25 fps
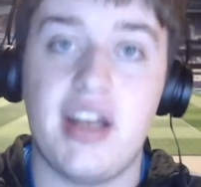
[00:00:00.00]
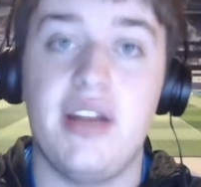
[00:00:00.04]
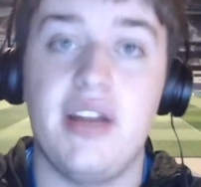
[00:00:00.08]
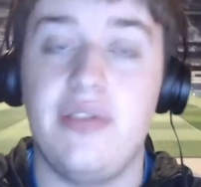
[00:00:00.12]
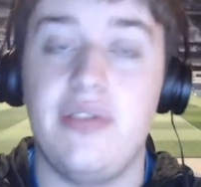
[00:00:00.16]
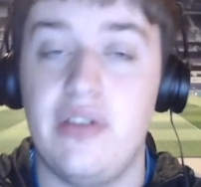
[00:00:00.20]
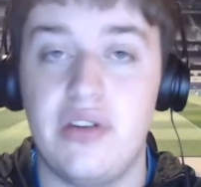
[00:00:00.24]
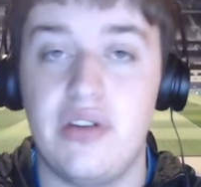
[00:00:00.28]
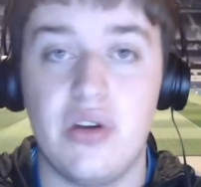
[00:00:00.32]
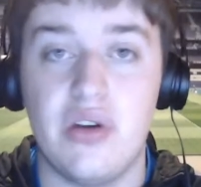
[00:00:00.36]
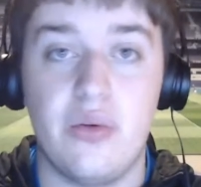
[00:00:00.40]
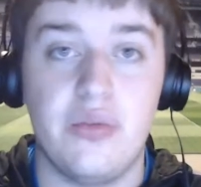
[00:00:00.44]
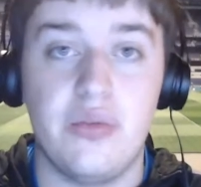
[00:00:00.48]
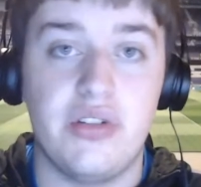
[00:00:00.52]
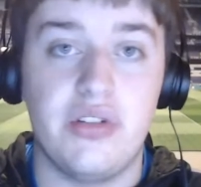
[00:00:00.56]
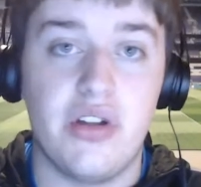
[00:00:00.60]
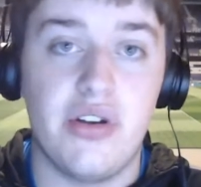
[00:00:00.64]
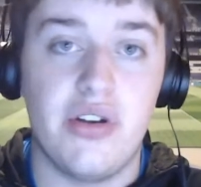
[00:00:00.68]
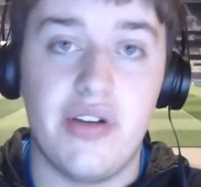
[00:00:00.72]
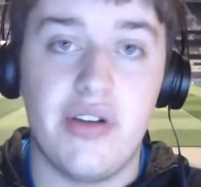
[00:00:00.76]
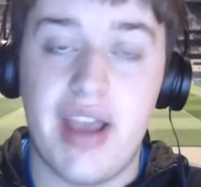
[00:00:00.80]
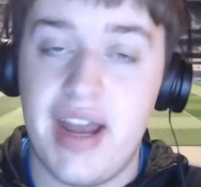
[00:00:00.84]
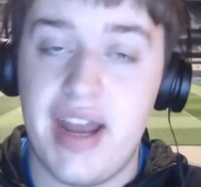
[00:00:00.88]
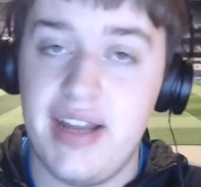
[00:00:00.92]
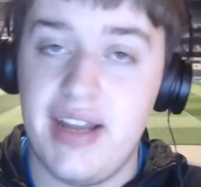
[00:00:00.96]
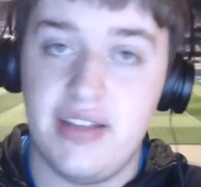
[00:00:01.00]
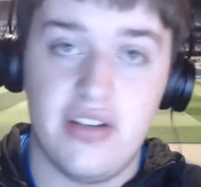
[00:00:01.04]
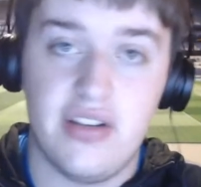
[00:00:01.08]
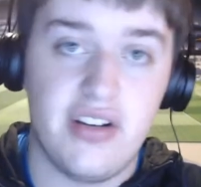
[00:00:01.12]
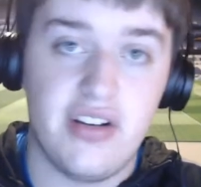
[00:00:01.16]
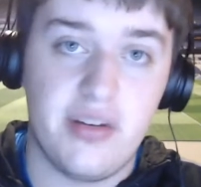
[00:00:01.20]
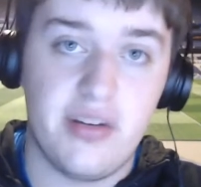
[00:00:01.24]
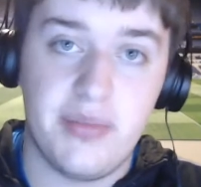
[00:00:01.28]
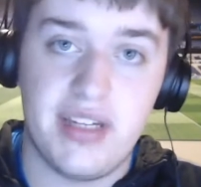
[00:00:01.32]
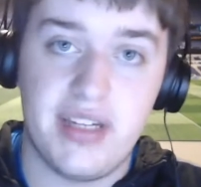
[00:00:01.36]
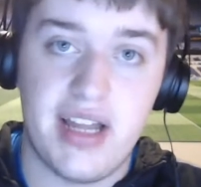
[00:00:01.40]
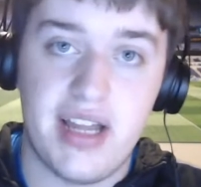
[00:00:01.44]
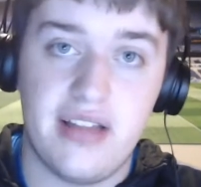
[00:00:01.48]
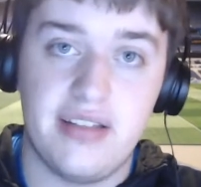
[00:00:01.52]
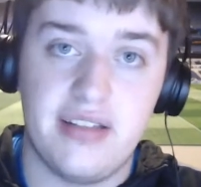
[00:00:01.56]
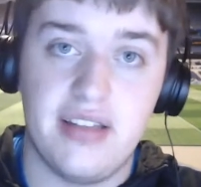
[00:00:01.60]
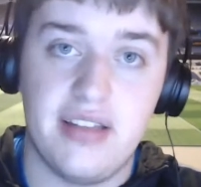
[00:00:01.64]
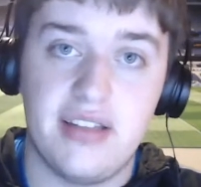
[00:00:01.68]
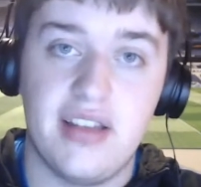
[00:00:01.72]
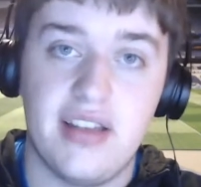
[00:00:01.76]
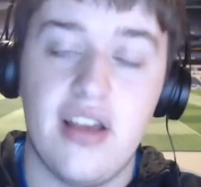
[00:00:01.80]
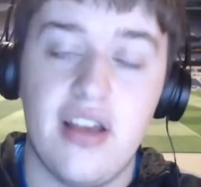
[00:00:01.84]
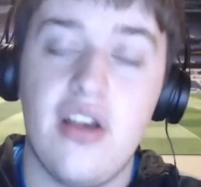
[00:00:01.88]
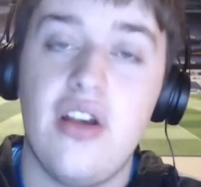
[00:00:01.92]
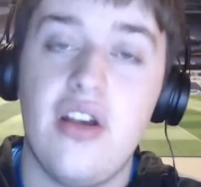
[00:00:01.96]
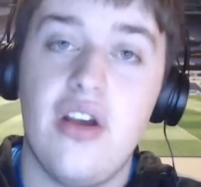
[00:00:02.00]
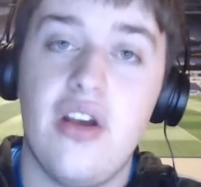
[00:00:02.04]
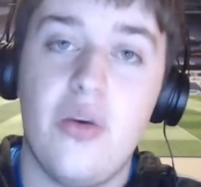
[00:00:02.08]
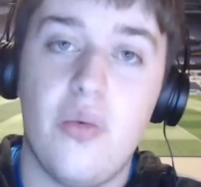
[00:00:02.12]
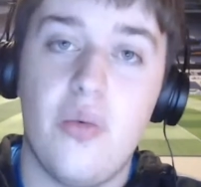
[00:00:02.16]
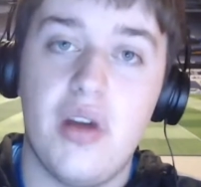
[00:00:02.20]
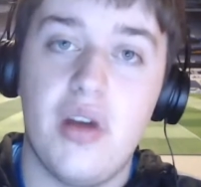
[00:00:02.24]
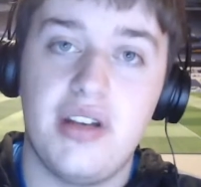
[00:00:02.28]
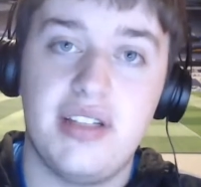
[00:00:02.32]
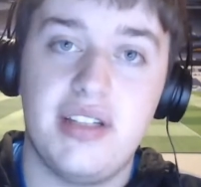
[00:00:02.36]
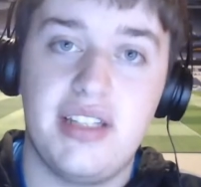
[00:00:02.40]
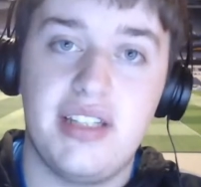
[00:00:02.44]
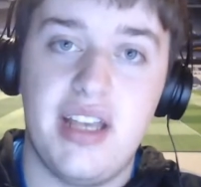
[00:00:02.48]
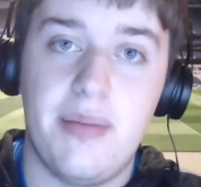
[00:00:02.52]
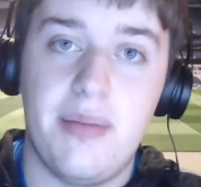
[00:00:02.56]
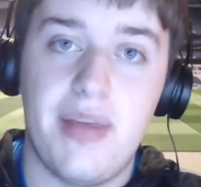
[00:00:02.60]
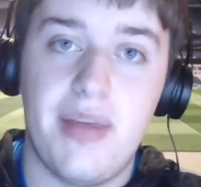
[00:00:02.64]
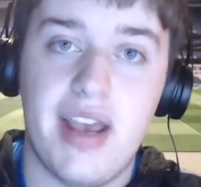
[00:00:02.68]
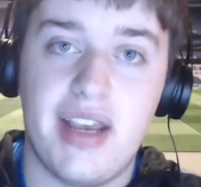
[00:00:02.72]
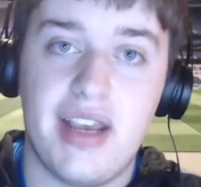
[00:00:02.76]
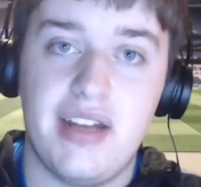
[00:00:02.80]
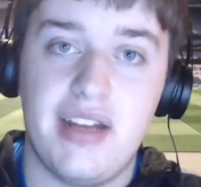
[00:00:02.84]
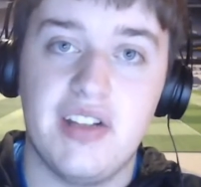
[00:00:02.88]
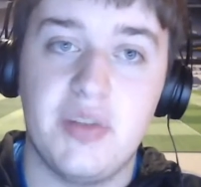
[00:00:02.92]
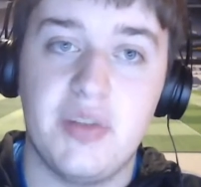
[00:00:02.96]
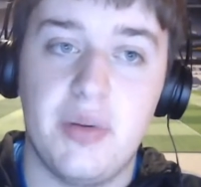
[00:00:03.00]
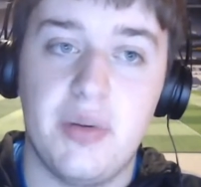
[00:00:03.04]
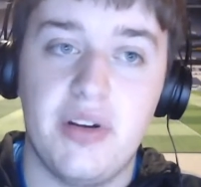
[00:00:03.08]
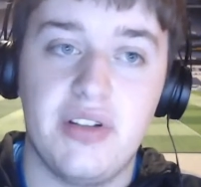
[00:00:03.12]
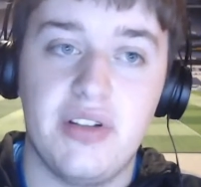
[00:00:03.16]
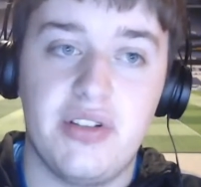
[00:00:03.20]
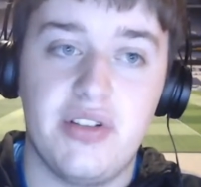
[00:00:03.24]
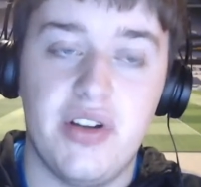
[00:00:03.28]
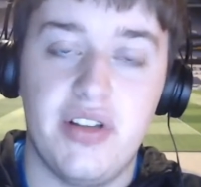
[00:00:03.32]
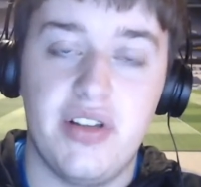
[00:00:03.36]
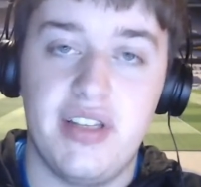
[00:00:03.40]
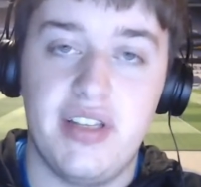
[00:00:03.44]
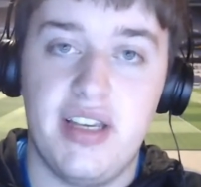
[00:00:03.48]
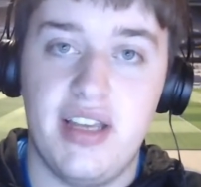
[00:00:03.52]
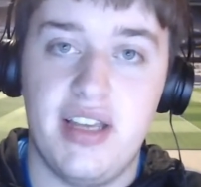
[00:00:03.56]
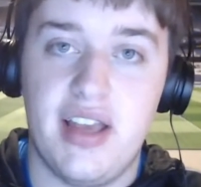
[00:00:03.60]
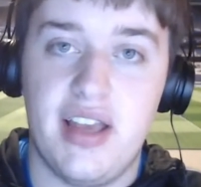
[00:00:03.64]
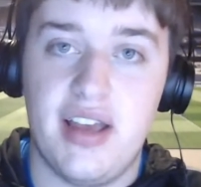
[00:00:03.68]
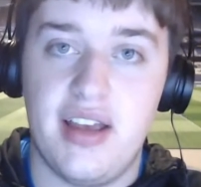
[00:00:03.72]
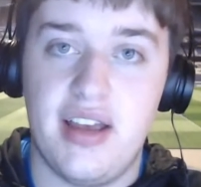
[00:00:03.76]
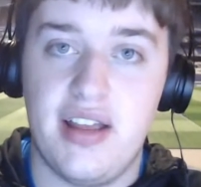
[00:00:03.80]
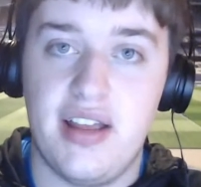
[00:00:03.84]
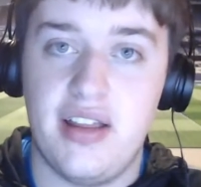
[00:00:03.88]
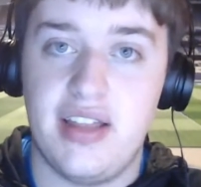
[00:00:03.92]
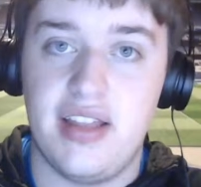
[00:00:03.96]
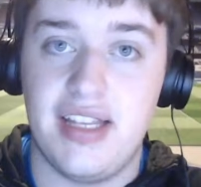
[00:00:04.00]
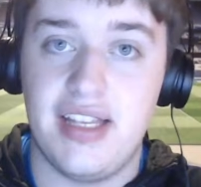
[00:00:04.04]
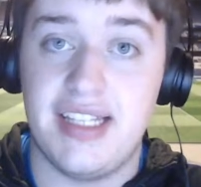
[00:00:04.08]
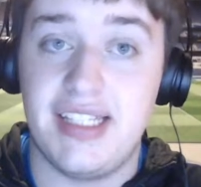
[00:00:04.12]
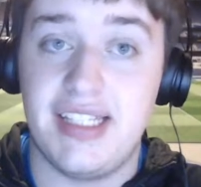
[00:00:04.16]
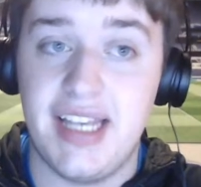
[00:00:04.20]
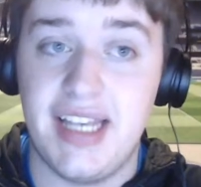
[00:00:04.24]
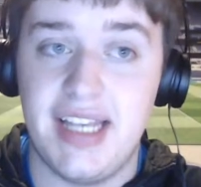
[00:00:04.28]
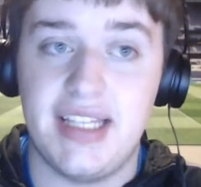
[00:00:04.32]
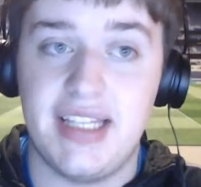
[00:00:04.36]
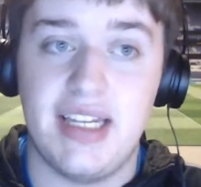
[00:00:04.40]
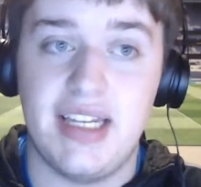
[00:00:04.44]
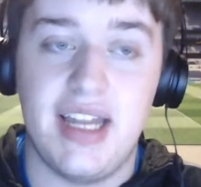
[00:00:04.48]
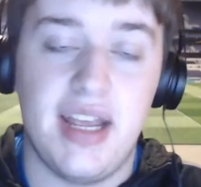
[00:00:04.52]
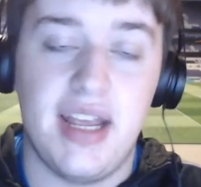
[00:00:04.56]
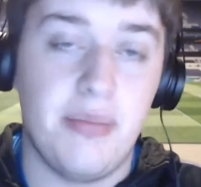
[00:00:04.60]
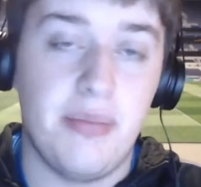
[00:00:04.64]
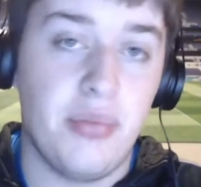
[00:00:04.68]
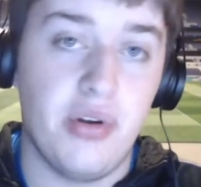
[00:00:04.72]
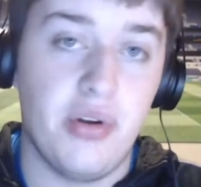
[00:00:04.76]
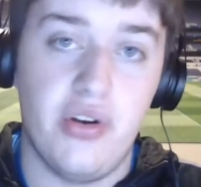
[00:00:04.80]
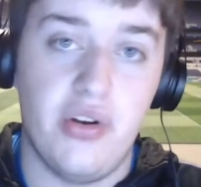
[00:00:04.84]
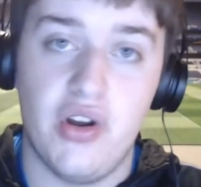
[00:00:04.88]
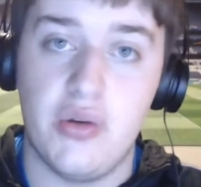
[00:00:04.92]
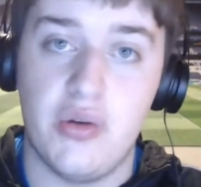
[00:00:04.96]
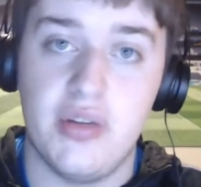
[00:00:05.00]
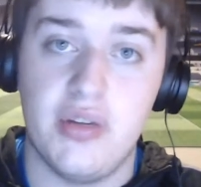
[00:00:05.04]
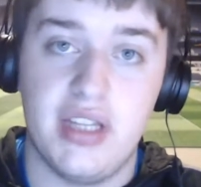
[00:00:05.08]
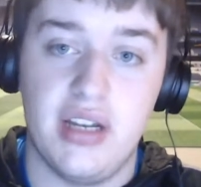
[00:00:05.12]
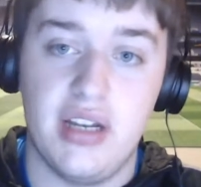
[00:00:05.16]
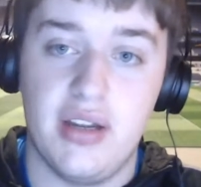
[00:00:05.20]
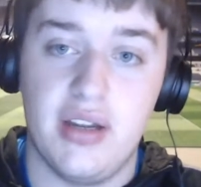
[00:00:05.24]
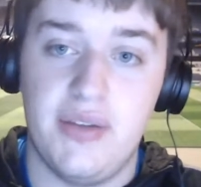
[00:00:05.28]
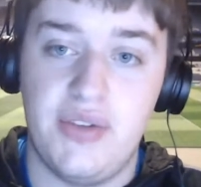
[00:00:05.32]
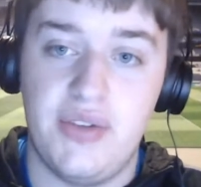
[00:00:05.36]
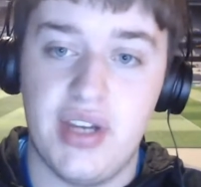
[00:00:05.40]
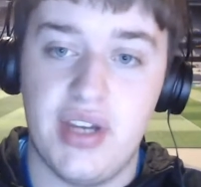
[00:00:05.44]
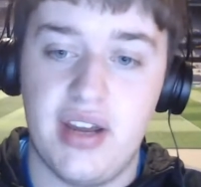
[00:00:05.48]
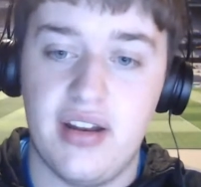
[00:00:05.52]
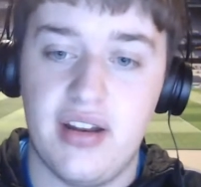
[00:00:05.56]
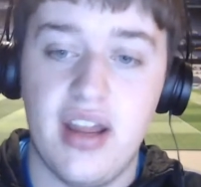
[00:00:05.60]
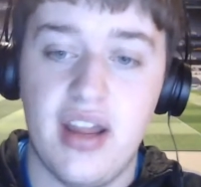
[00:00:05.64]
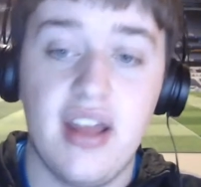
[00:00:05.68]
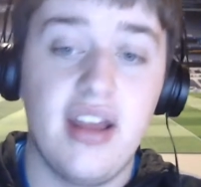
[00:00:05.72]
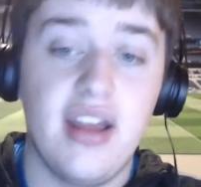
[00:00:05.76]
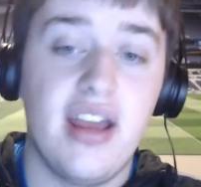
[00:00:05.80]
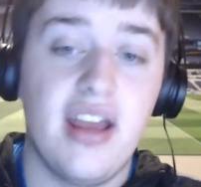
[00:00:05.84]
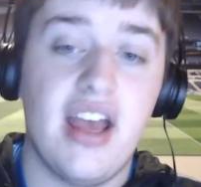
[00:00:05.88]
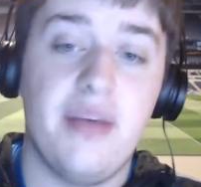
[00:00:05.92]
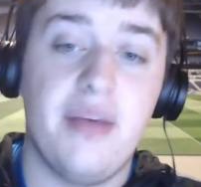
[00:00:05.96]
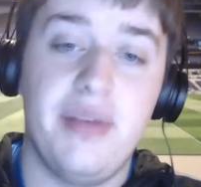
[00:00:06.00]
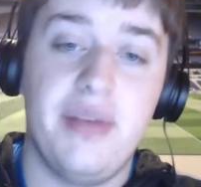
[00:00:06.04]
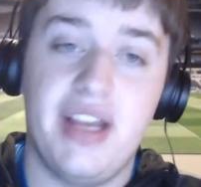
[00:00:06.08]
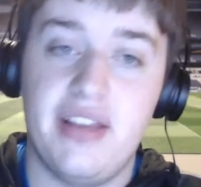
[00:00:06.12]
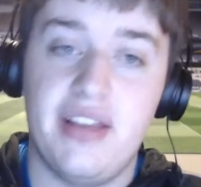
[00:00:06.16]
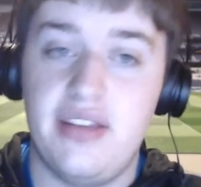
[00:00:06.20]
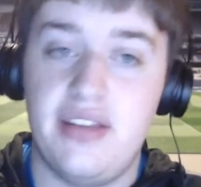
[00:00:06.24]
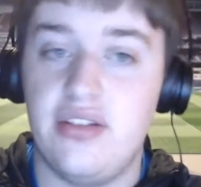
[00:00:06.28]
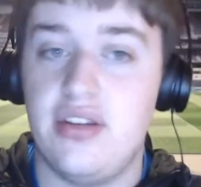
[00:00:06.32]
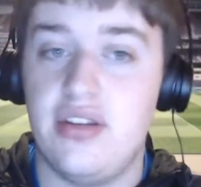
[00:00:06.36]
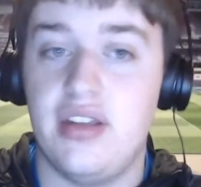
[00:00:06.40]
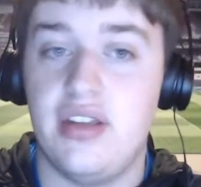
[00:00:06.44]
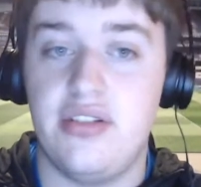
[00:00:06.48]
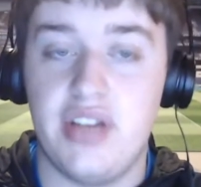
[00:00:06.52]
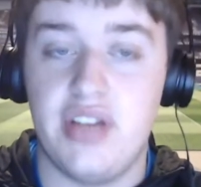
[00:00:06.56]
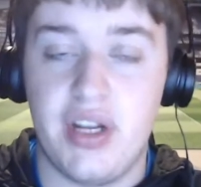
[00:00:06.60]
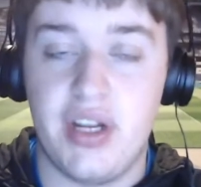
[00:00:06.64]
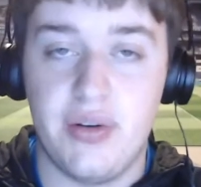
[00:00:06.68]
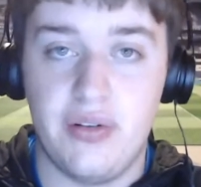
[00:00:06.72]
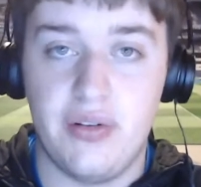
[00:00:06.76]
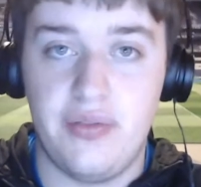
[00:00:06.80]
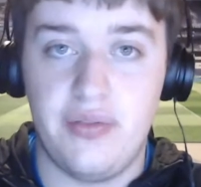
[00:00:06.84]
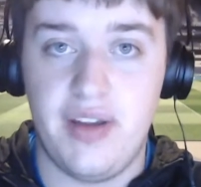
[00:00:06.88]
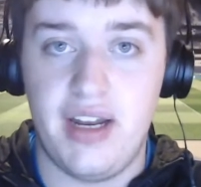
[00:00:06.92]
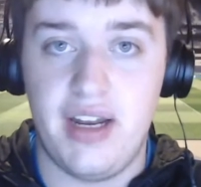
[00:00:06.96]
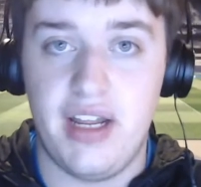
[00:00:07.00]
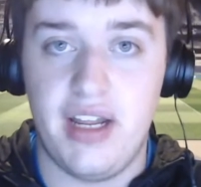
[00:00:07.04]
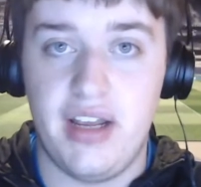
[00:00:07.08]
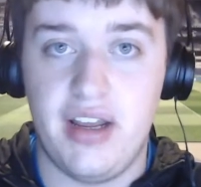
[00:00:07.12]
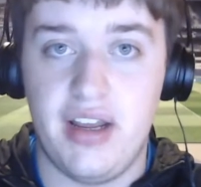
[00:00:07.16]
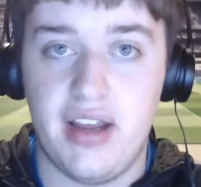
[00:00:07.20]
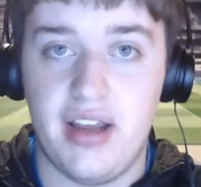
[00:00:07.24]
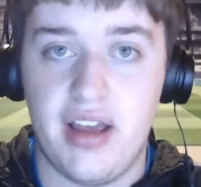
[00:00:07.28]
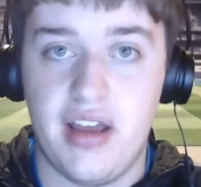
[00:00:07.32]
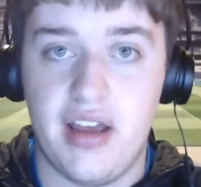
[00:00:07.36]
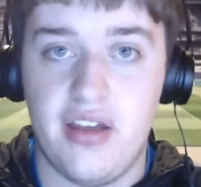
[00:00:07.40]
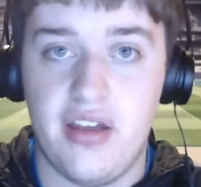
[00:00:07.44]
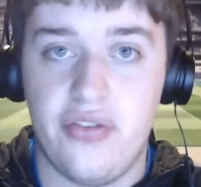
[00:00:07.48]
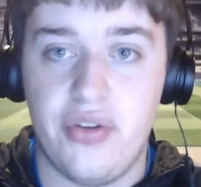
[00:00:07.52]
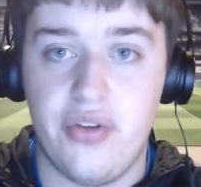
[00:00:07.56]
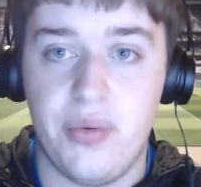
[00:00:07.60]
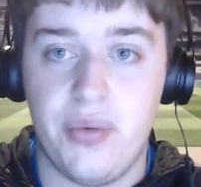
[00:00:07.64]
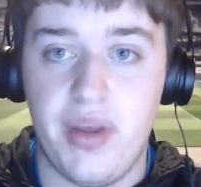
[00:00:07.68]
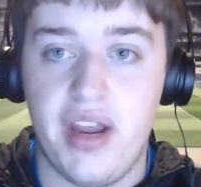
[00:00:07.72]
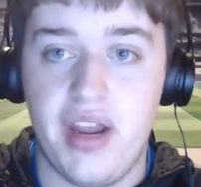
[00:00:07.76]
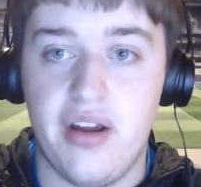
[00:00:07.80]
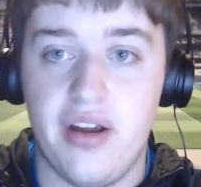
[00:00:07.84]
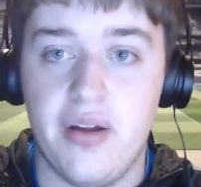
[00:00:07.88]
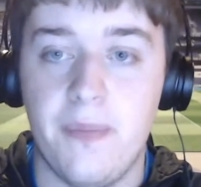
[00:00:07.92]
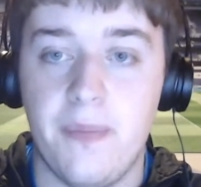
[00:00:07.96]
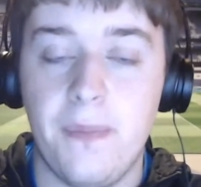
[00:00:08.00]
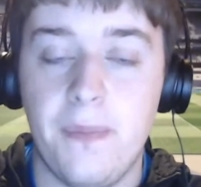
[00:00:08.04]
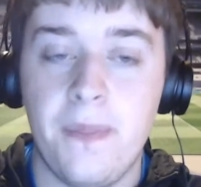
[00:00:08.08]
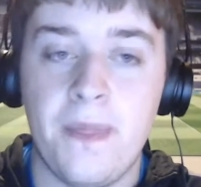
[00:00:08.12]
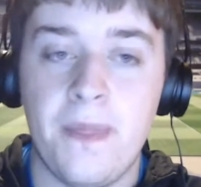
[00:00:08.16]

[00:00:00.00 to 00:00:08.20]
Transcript: And if you don't, under any circumstances, want to see him back in a Spurs jersey uh, this season, put no in the live chat, and we get the, the general feeling uh, through here.